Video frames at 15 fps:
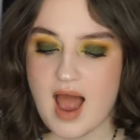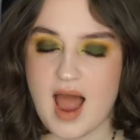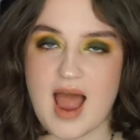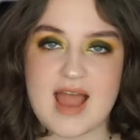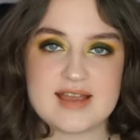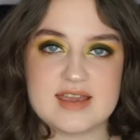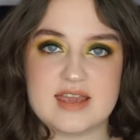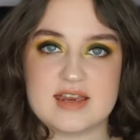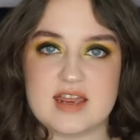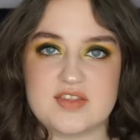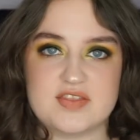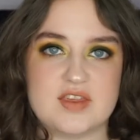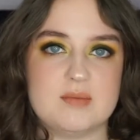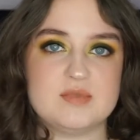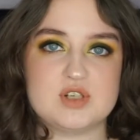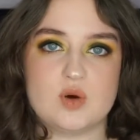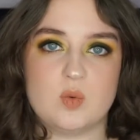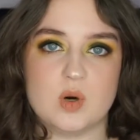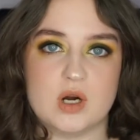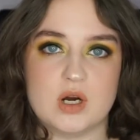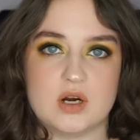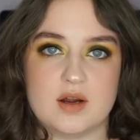I can get them to
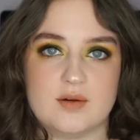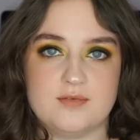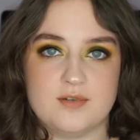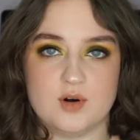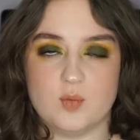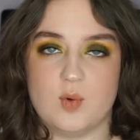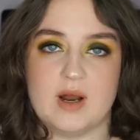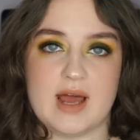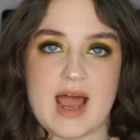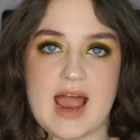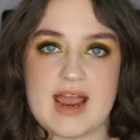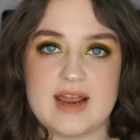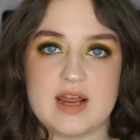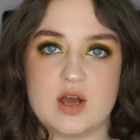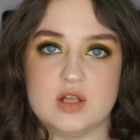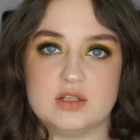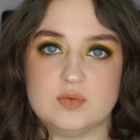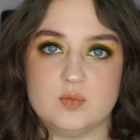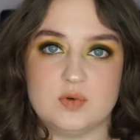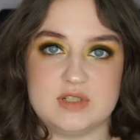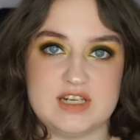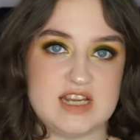work for what I
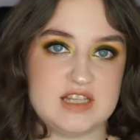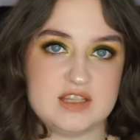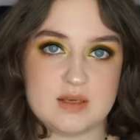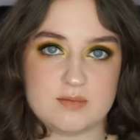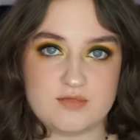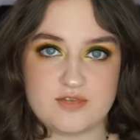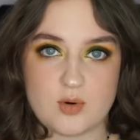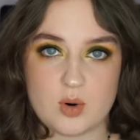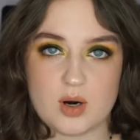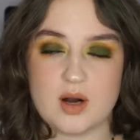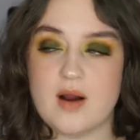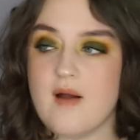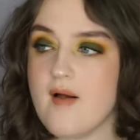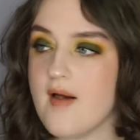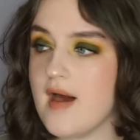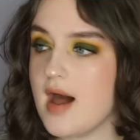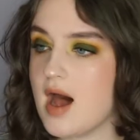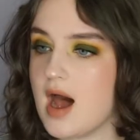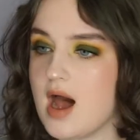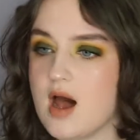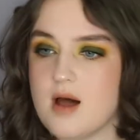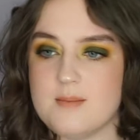would need them for.
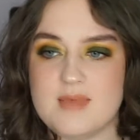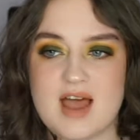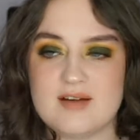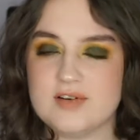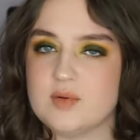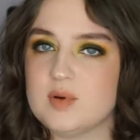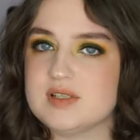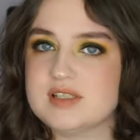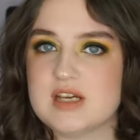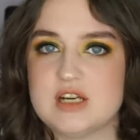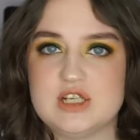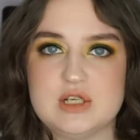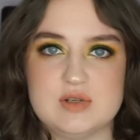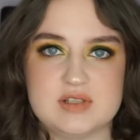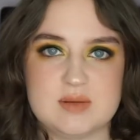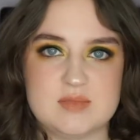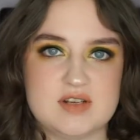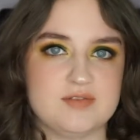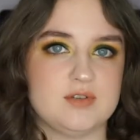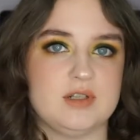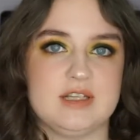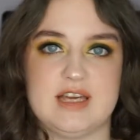Everyone's going to use them
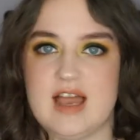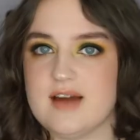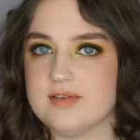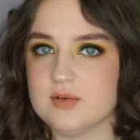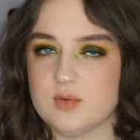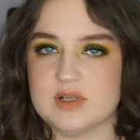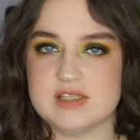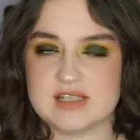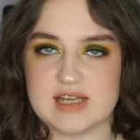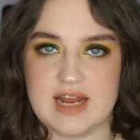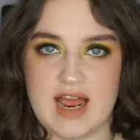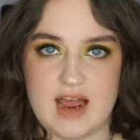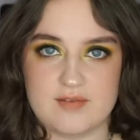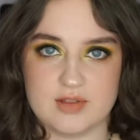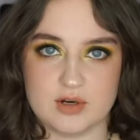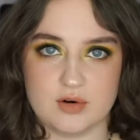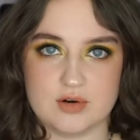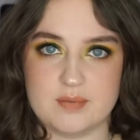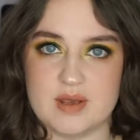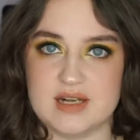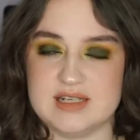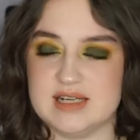differently. Everyone's going to have their own
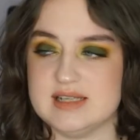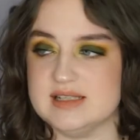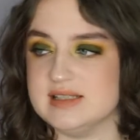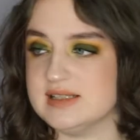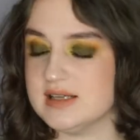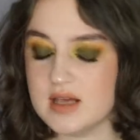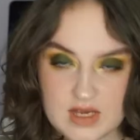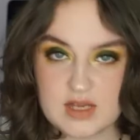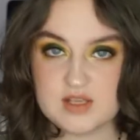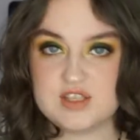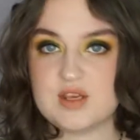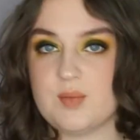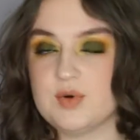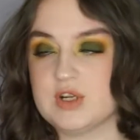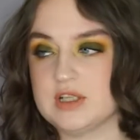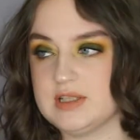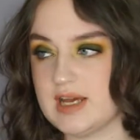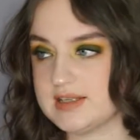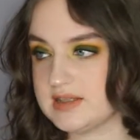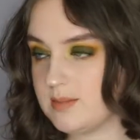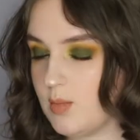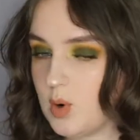opinions. Someone could
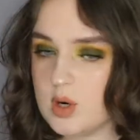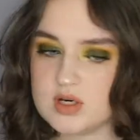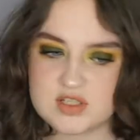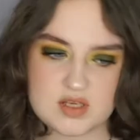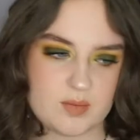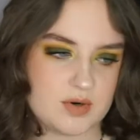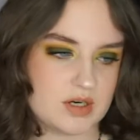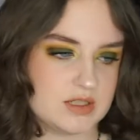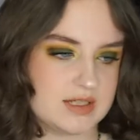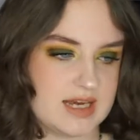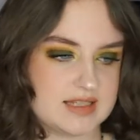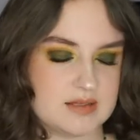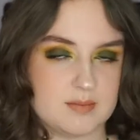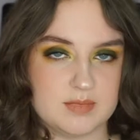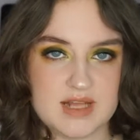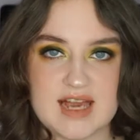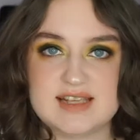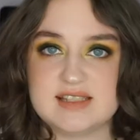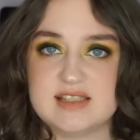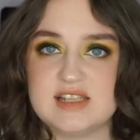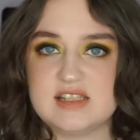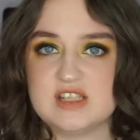like them more, someone could like them
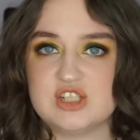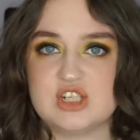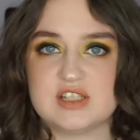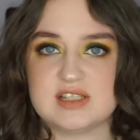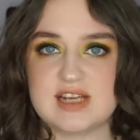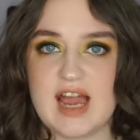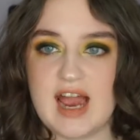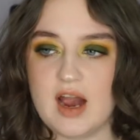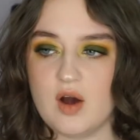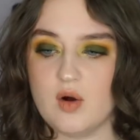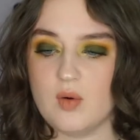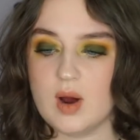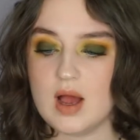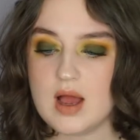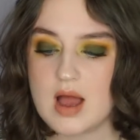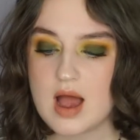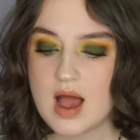less. This is just how